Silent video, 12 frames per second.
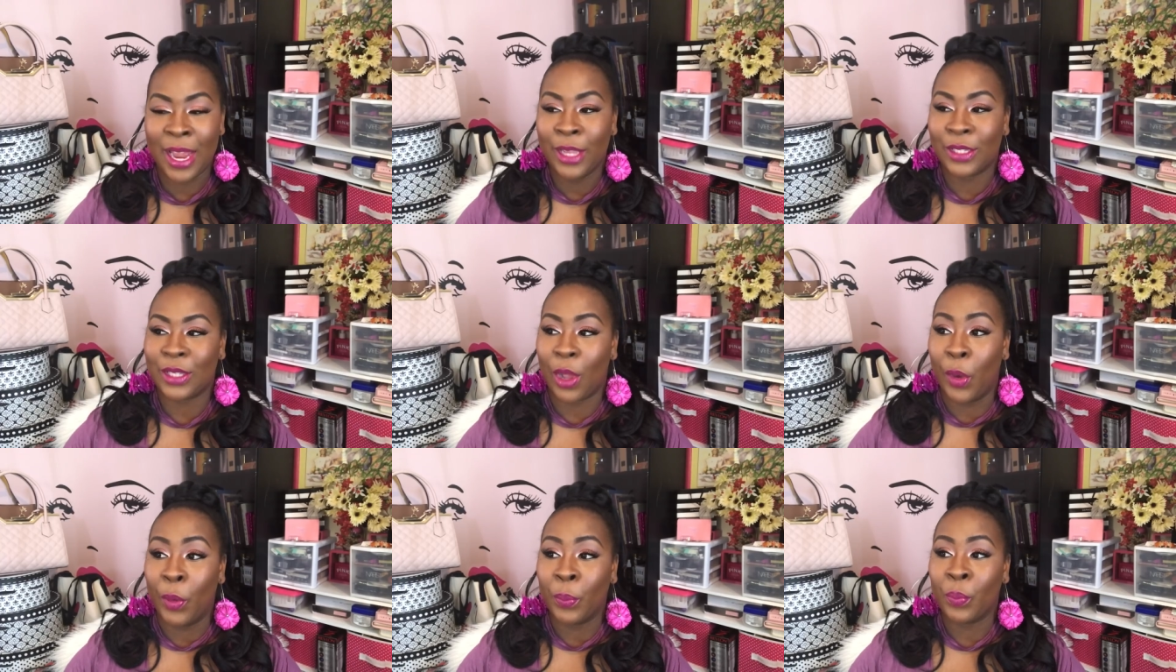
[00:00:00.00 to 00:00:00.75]

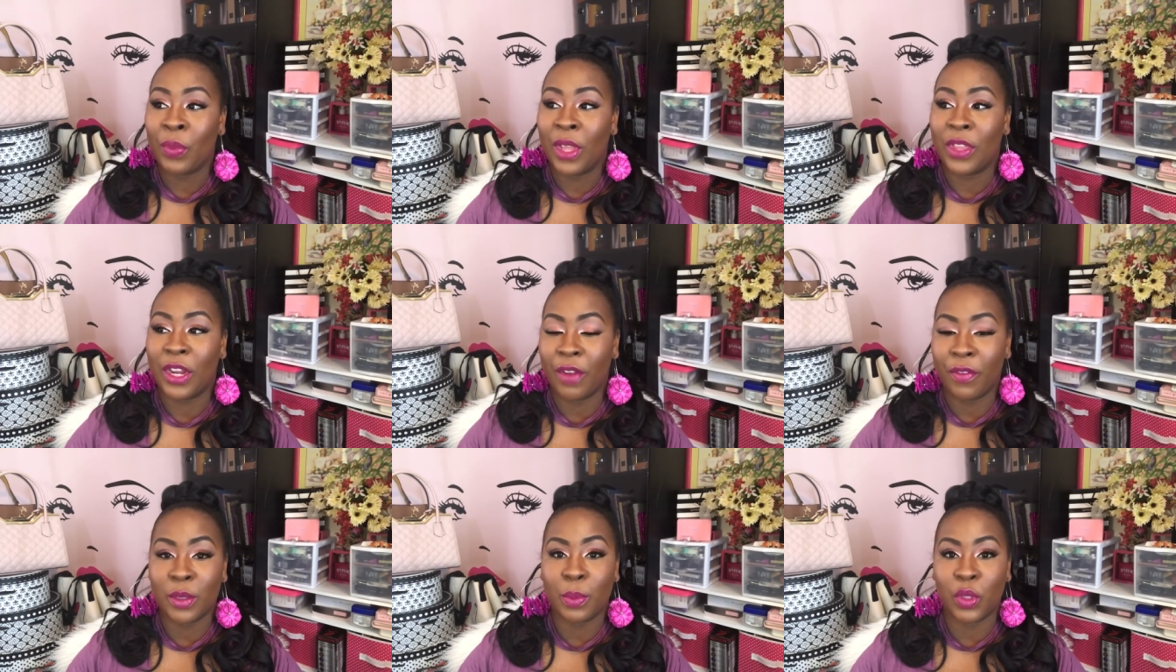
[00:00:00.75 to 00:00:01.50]
So the
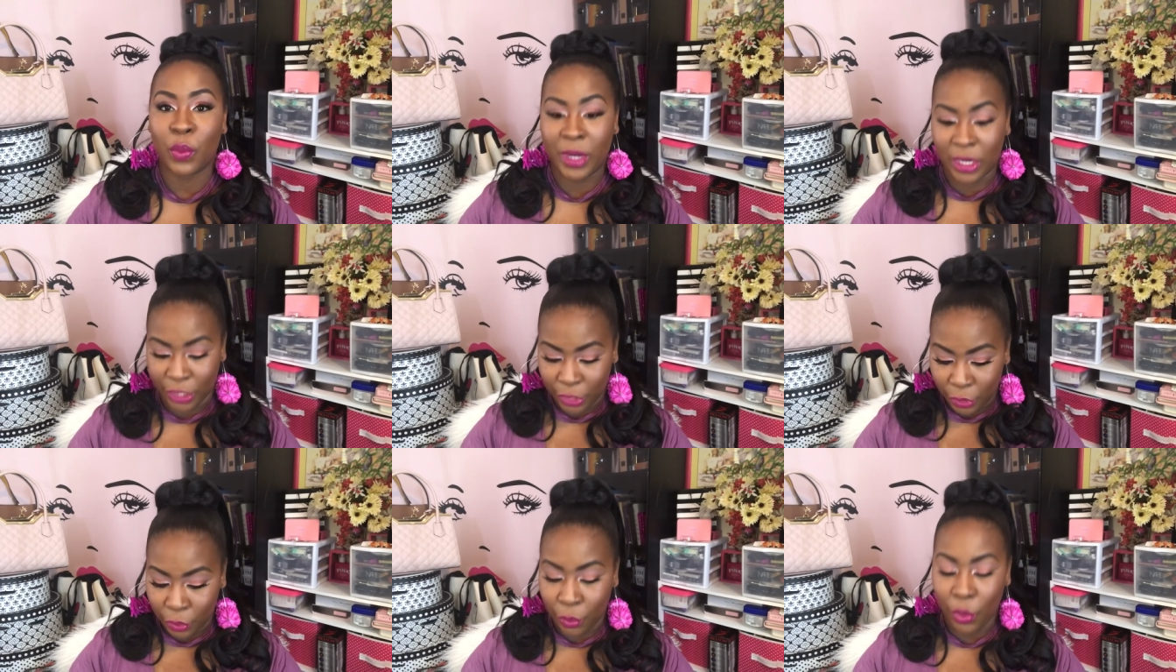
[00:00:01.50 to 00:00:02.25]
difference between the
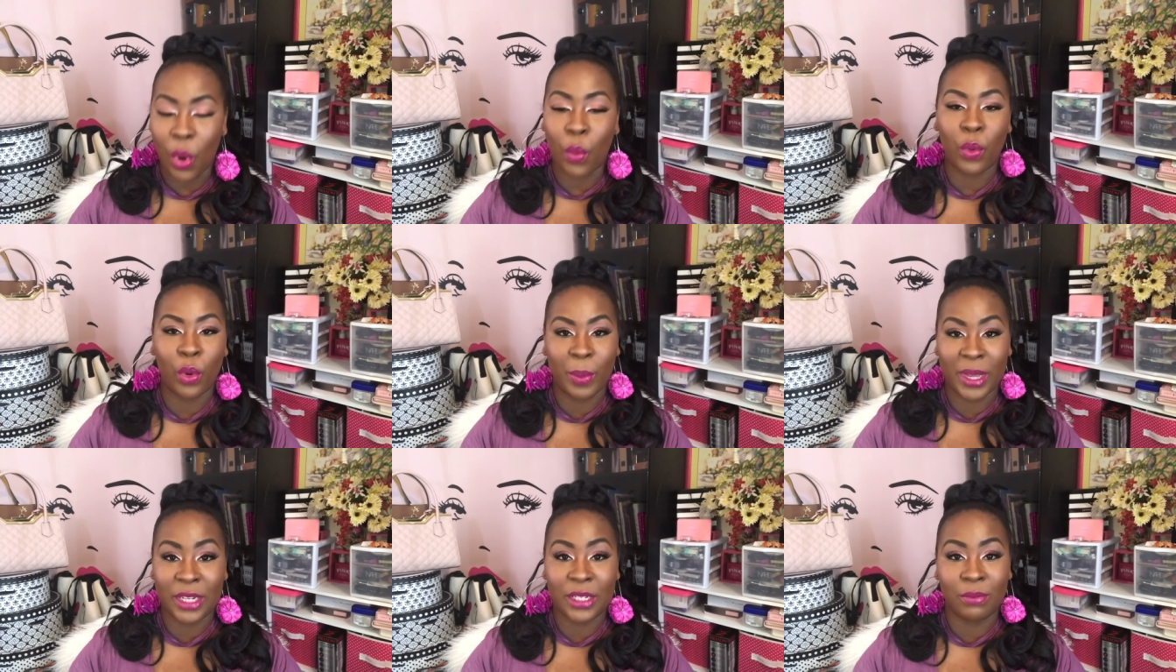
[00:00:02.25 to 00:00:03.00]
two will
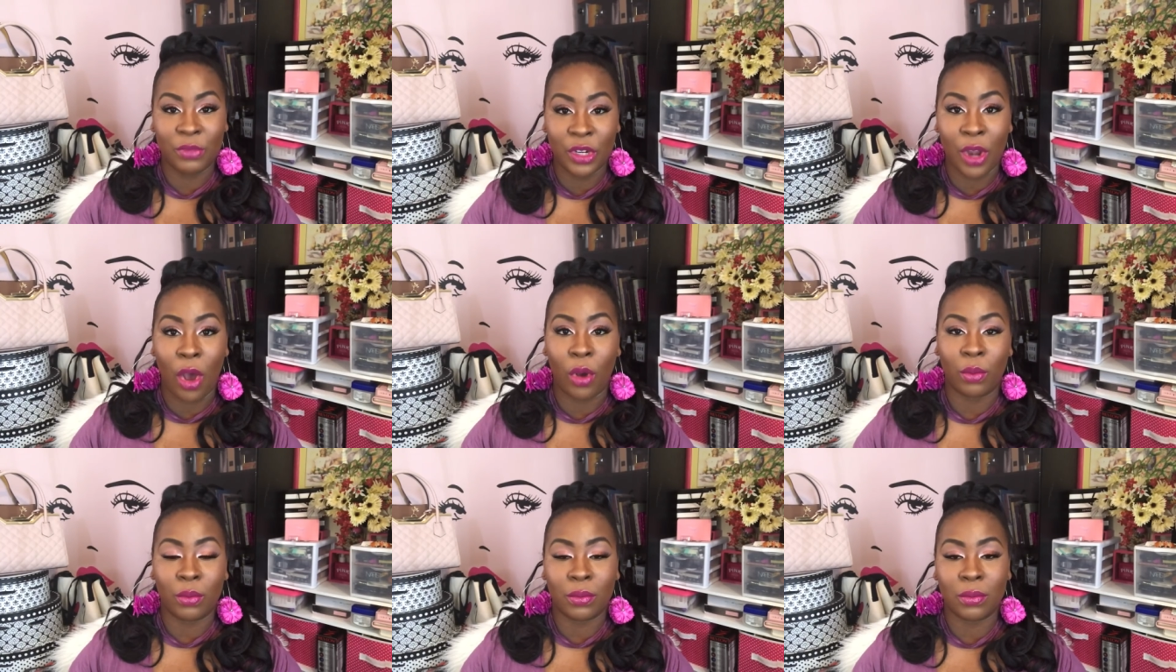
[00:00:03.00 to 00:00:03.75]
be, you
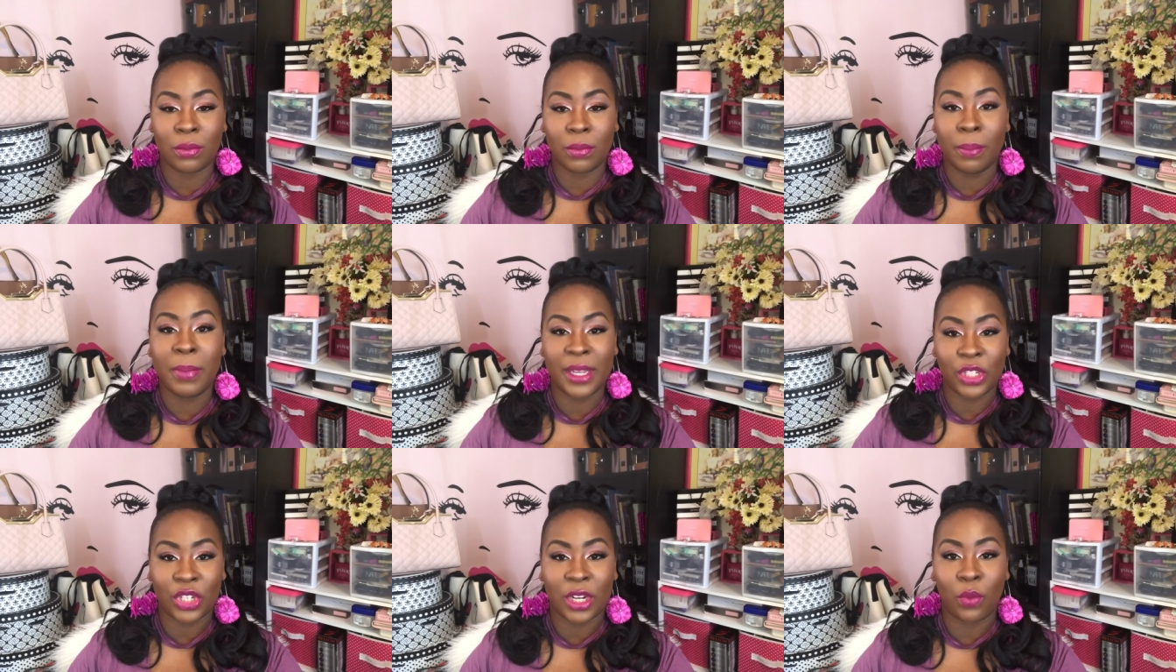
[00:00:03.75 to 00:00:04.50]
know,
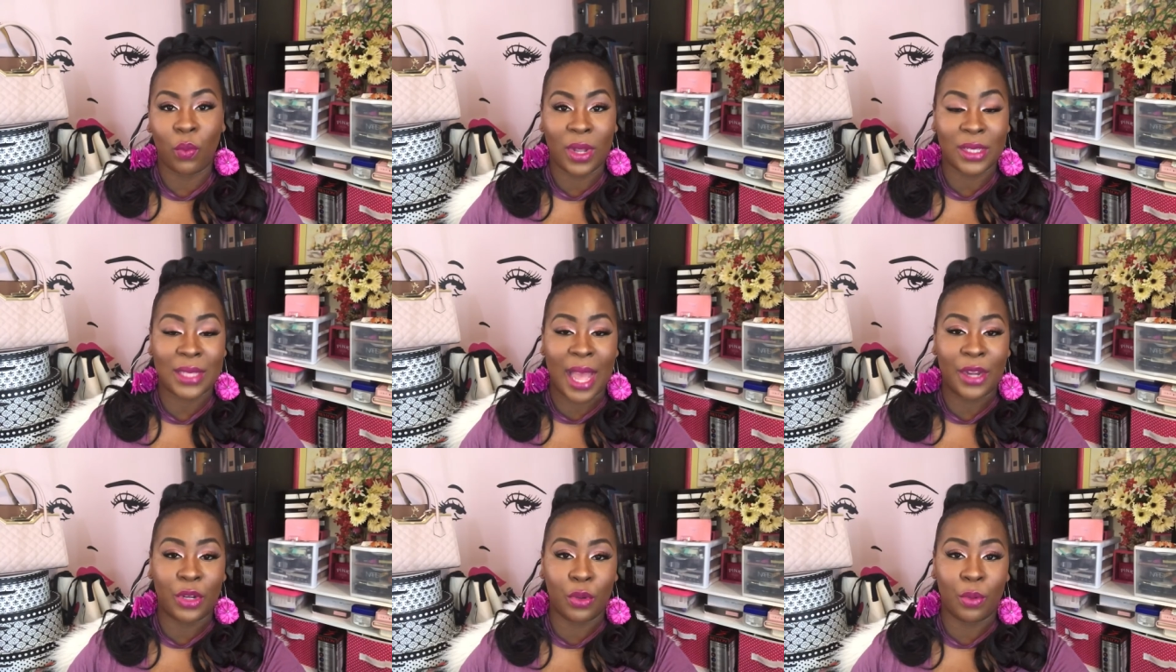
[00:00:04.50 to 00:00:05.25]
mentioned once
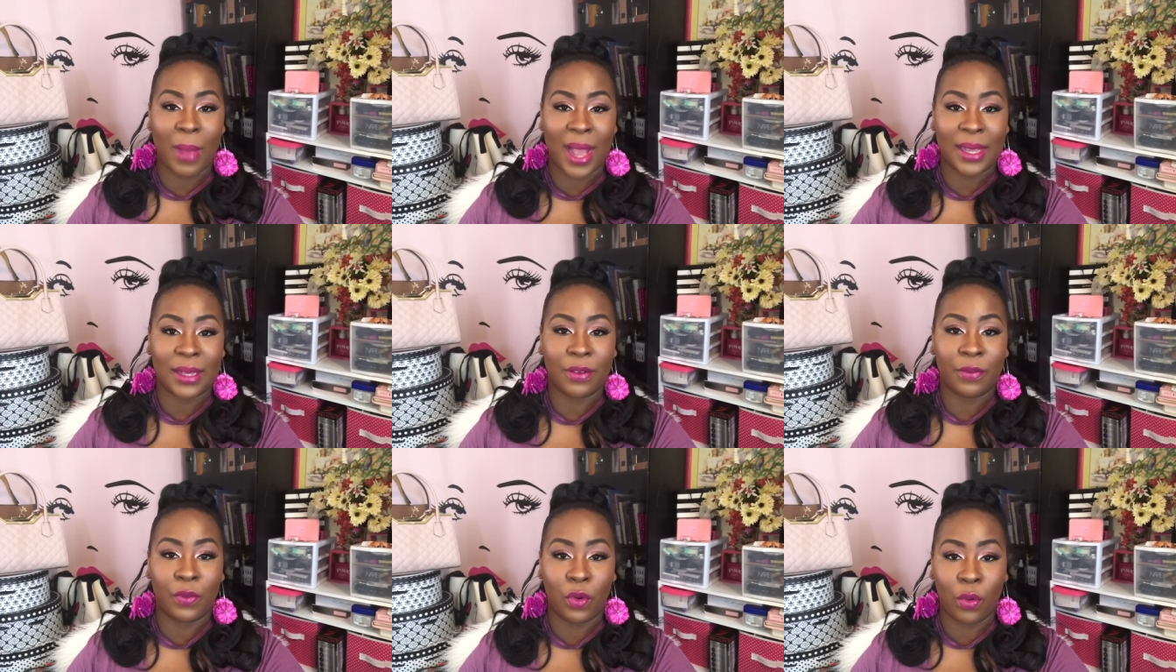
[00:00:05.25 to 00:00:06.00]
I do my
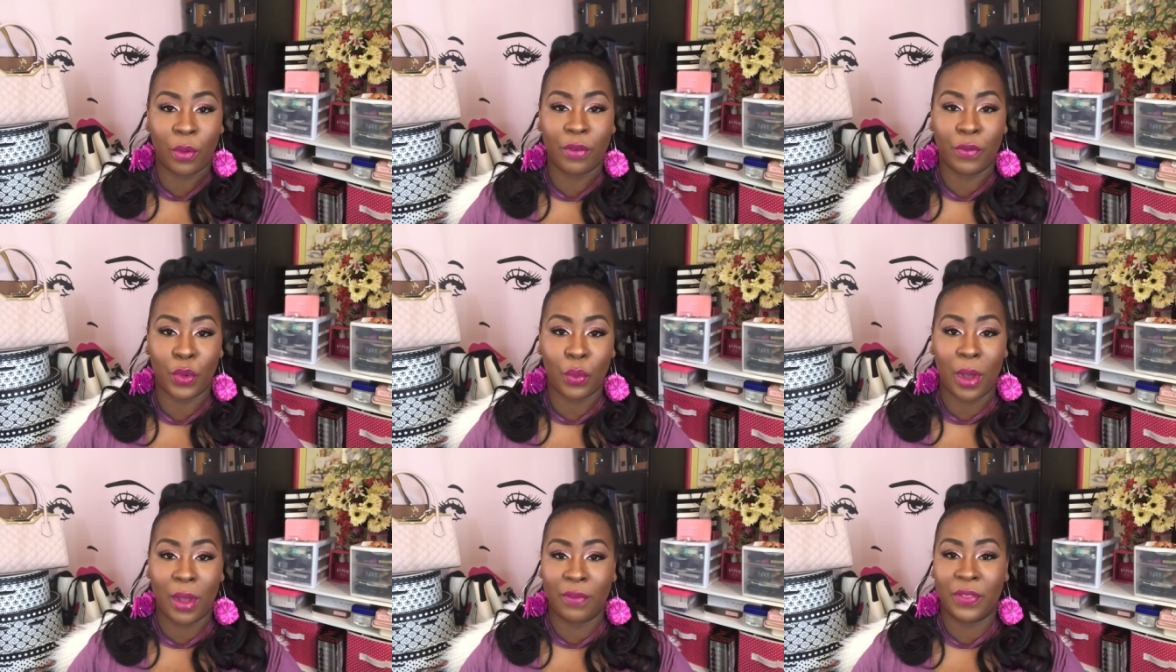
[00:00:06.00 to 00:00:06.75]
full review
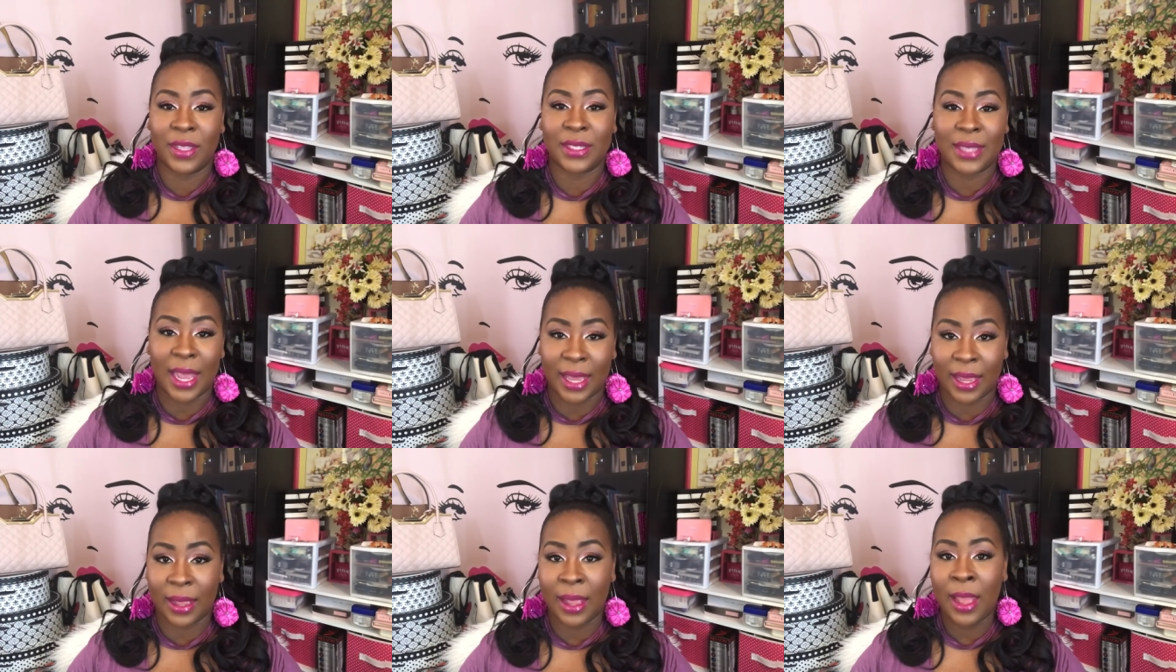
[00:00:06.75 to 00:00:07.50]
of the
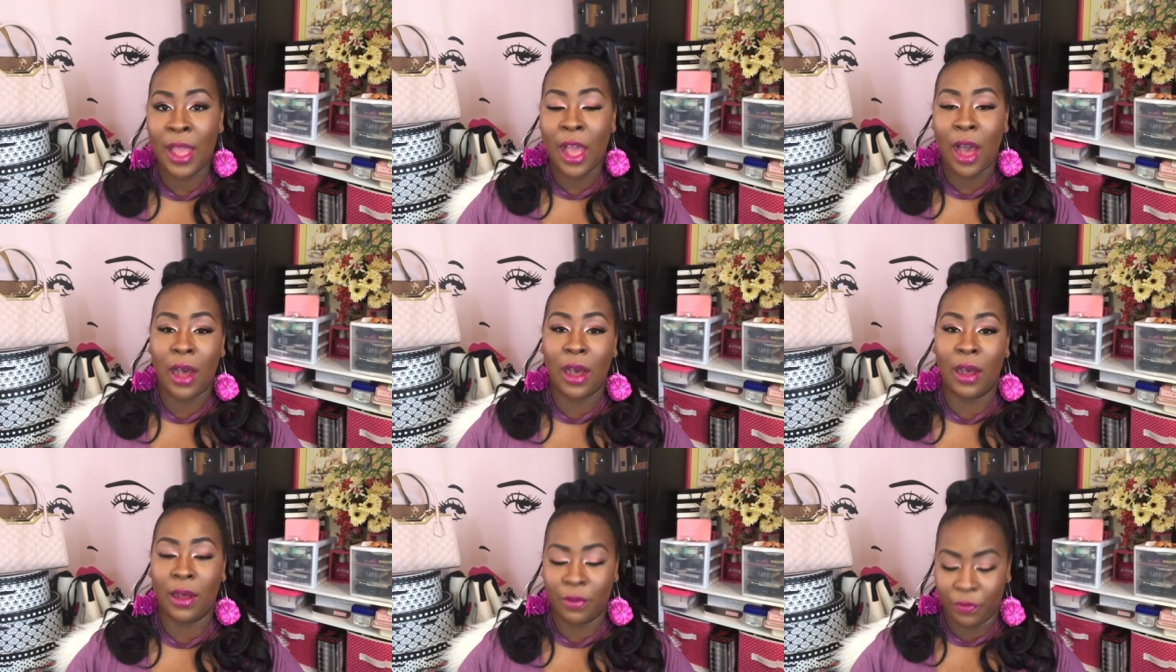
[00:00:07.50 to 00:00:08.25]
second
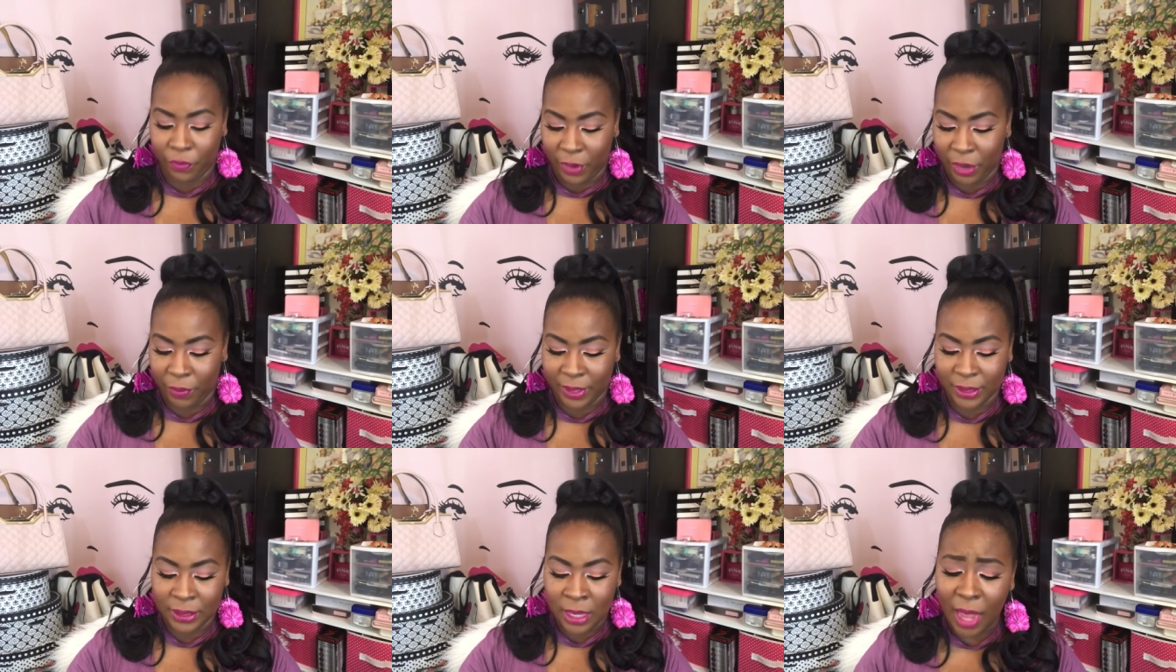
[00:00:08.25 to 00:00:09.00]

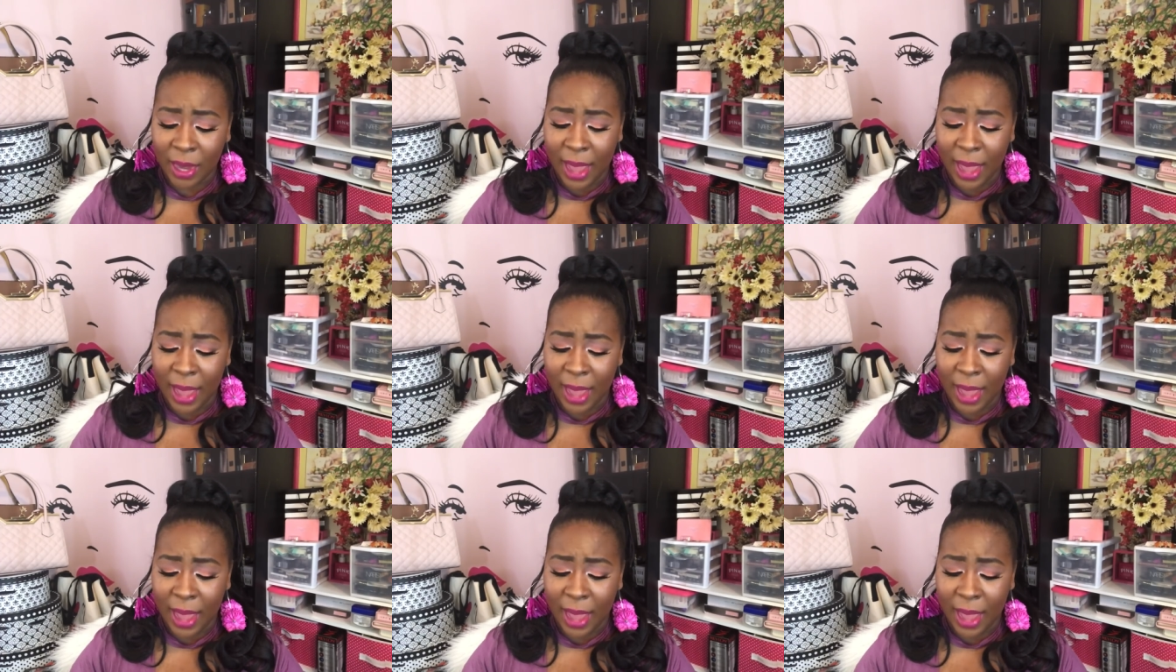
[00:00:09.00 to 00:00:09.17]
fragrance.